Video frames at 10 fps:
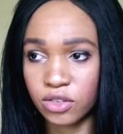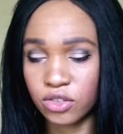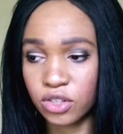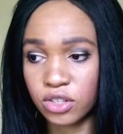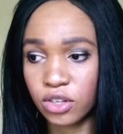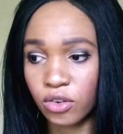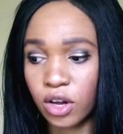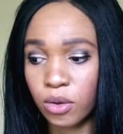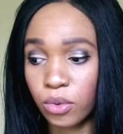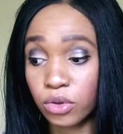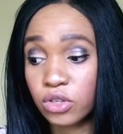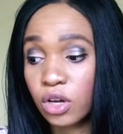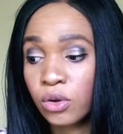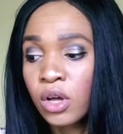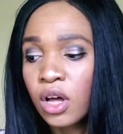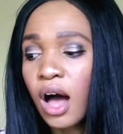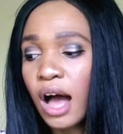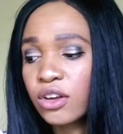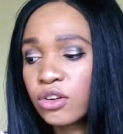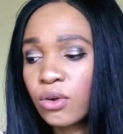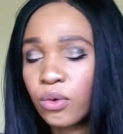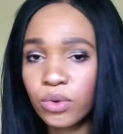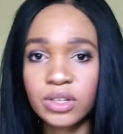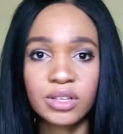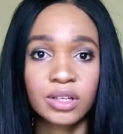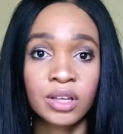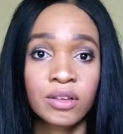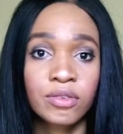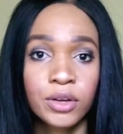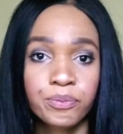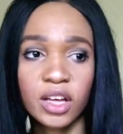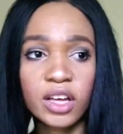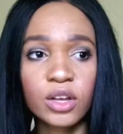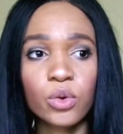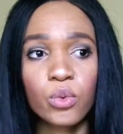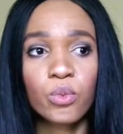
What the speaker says: It's just incredible. So I knew I wanted to live in